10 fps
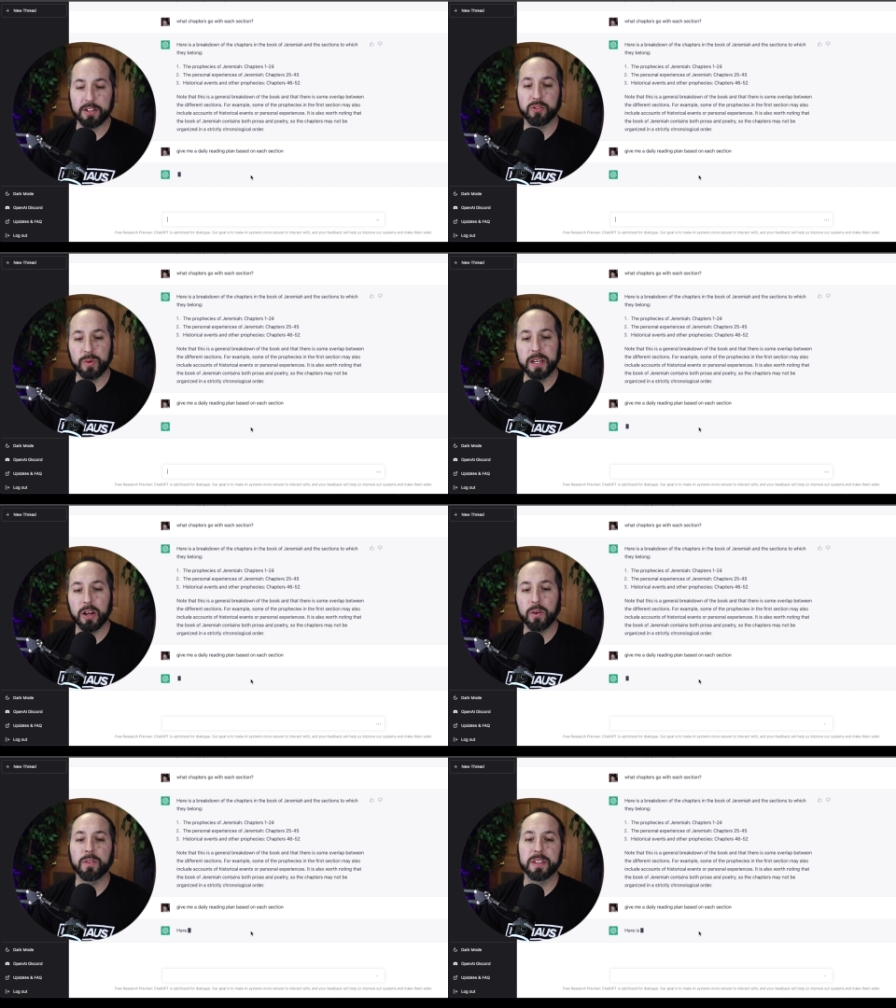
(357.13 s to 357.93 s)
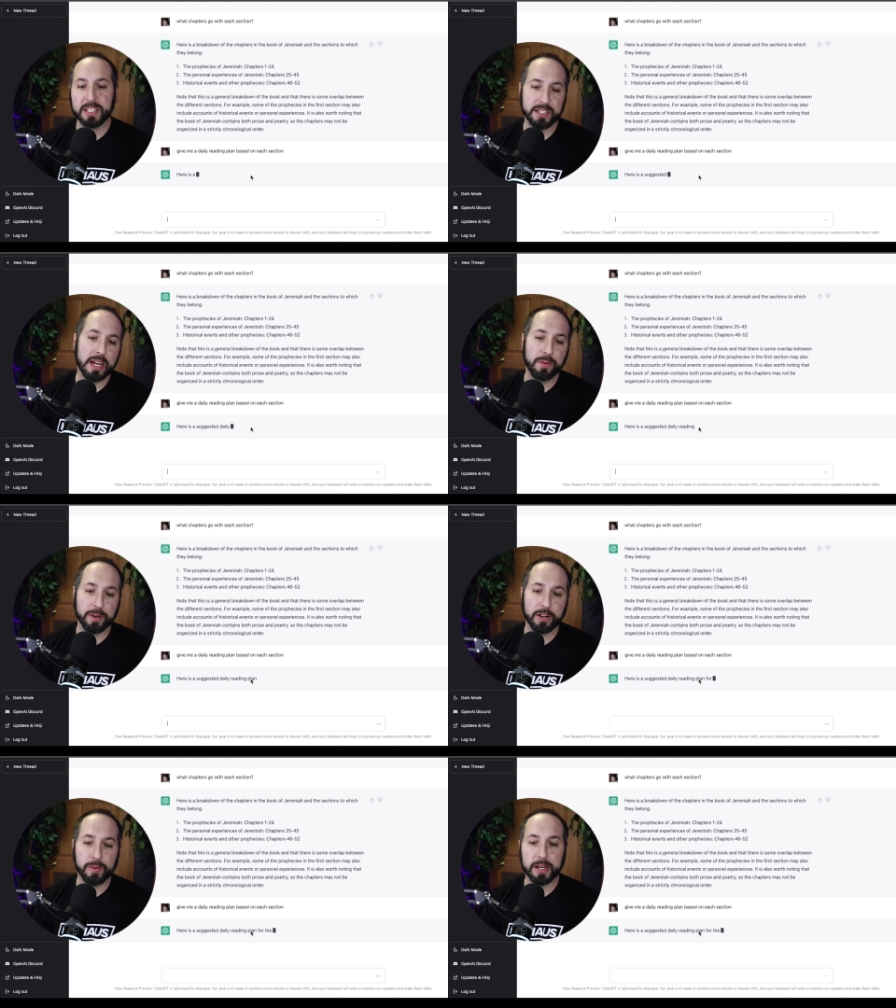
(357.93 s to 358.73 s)
So we know this day we're
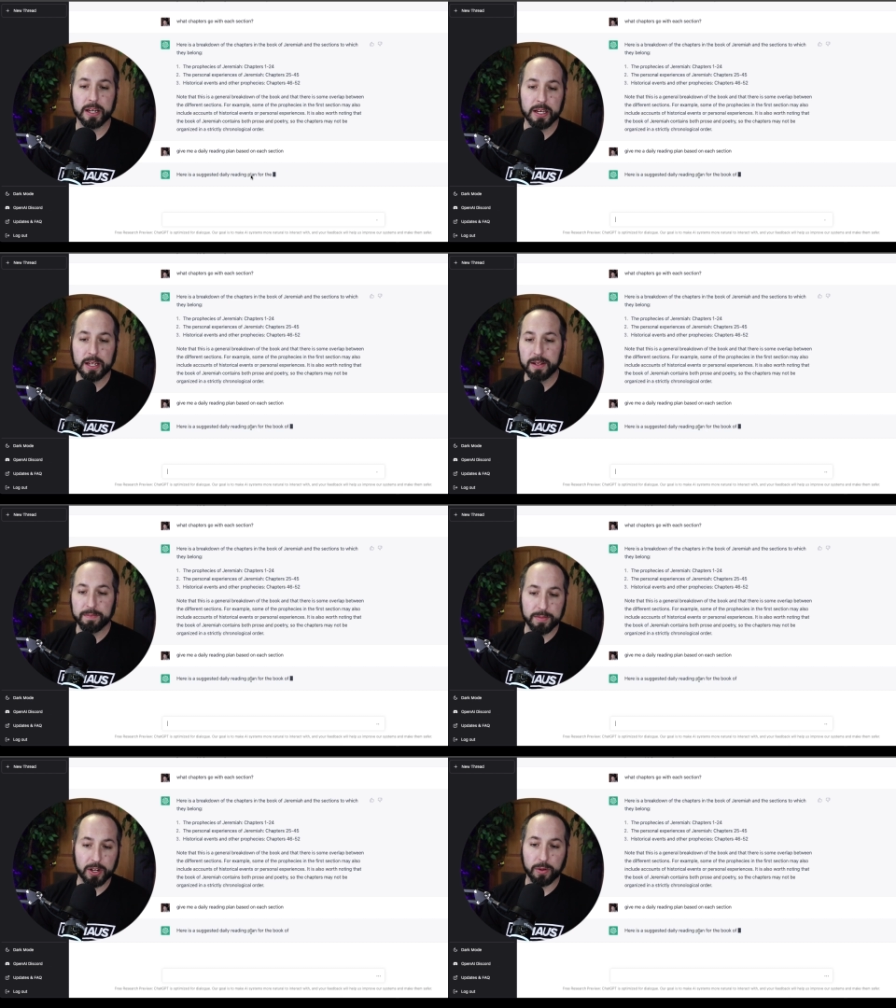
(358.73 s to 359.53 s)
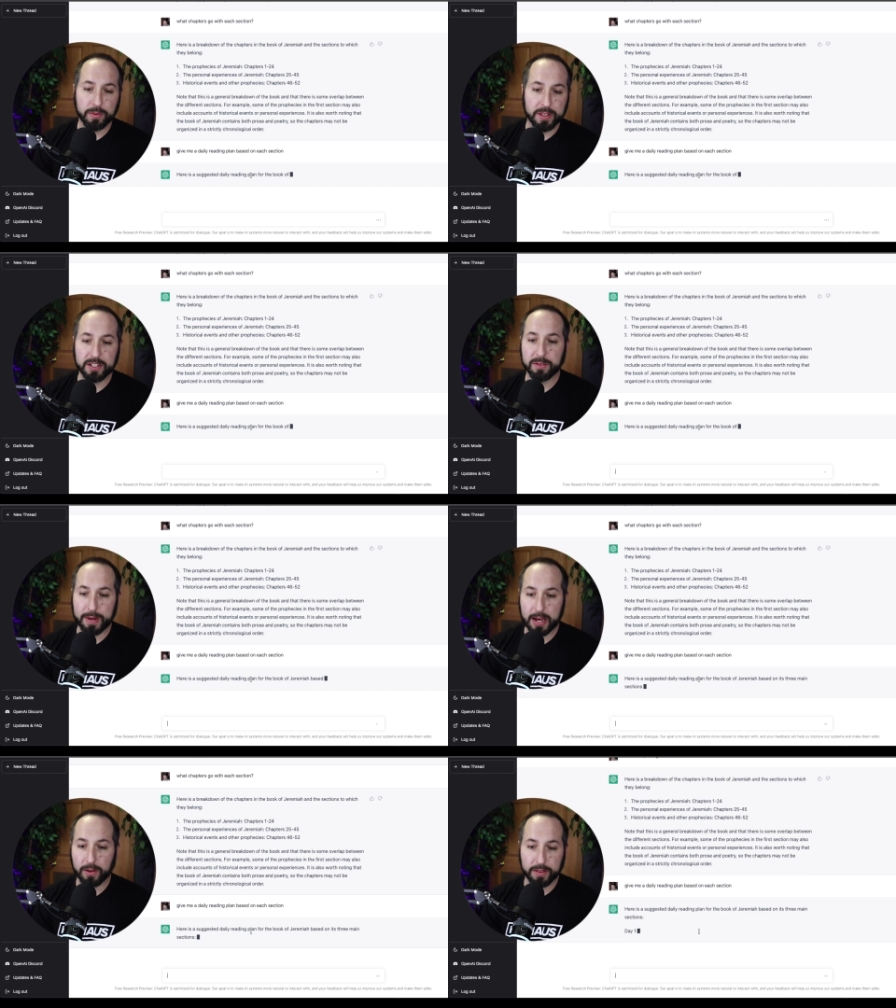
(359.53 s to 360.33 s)
going to read, you know, this
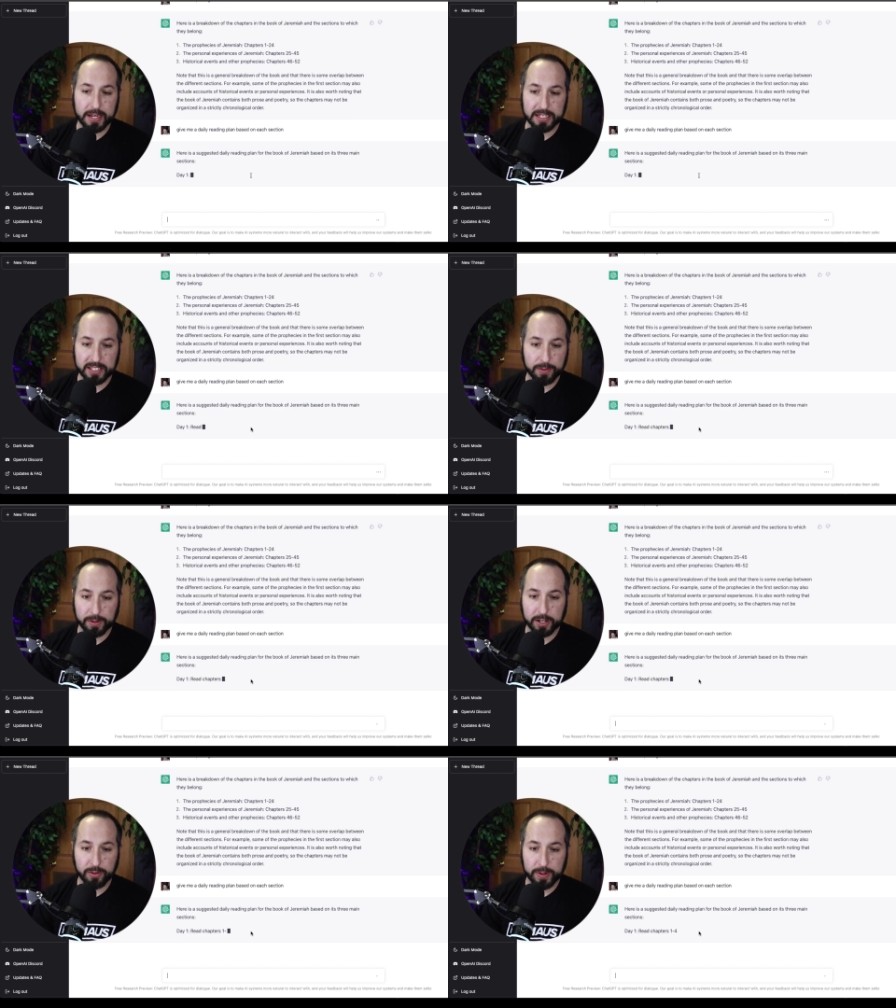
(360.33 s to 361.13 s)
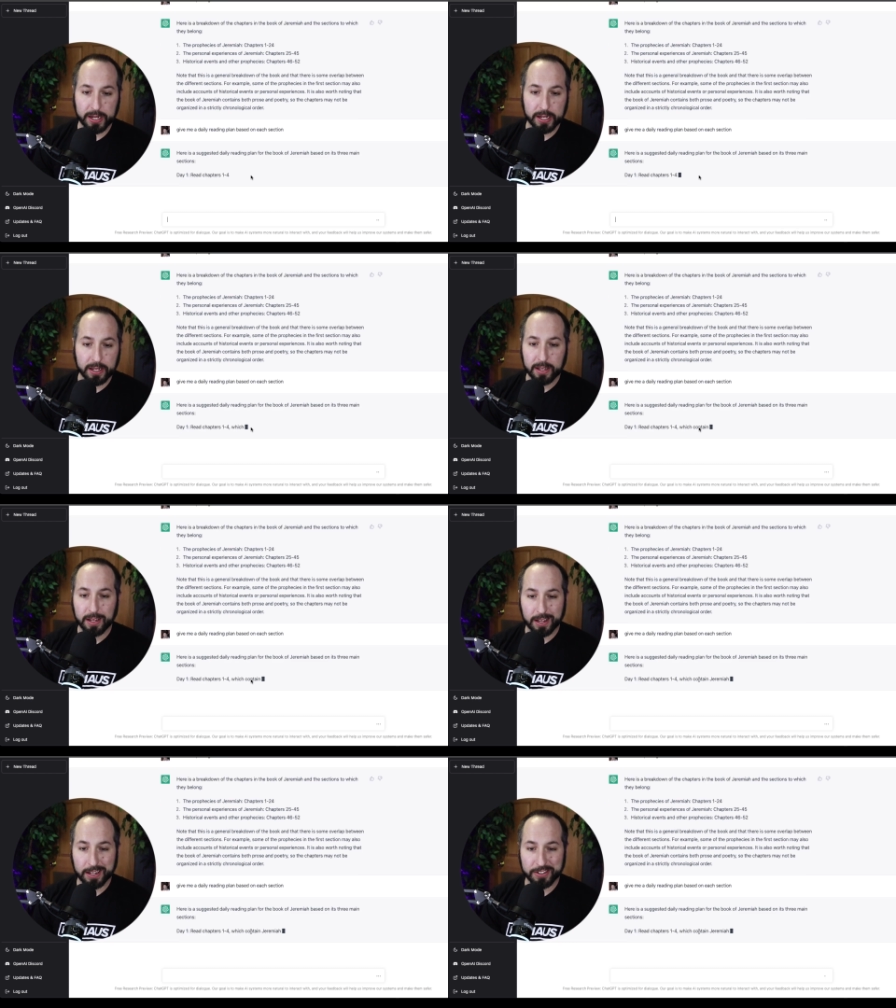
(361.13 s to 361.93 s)
amount. The next day we're going to read
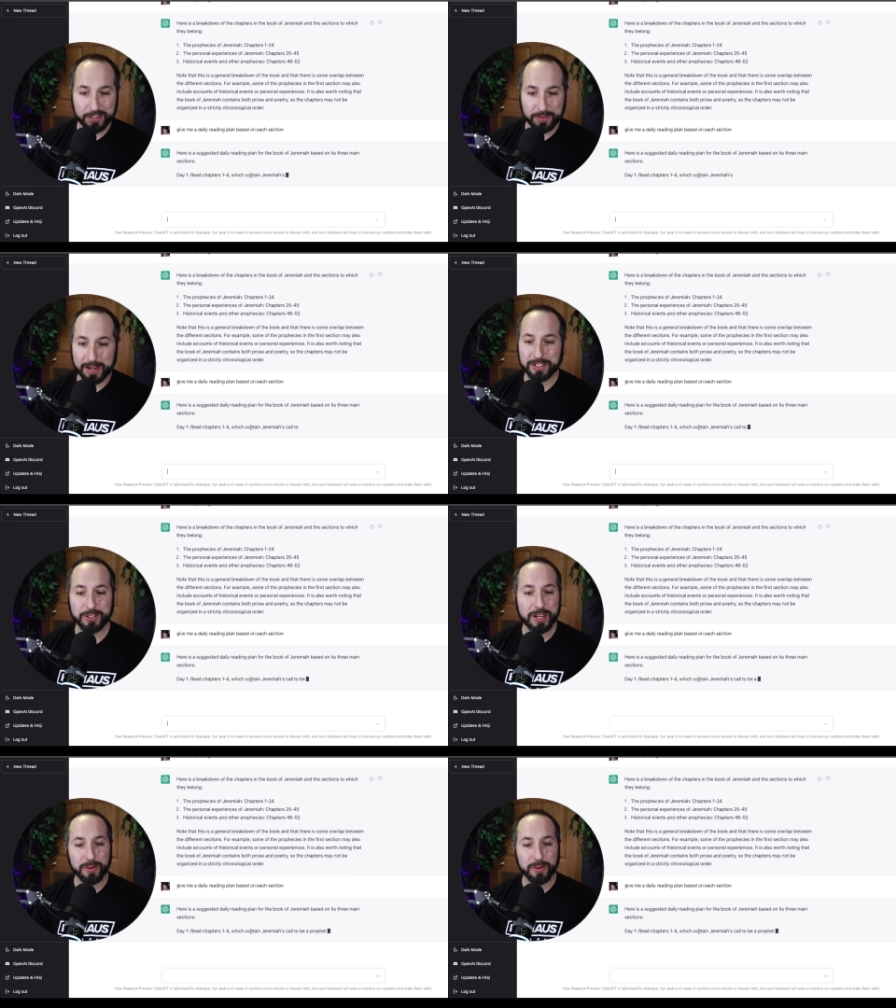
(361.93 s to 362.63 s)
a certain amount. So here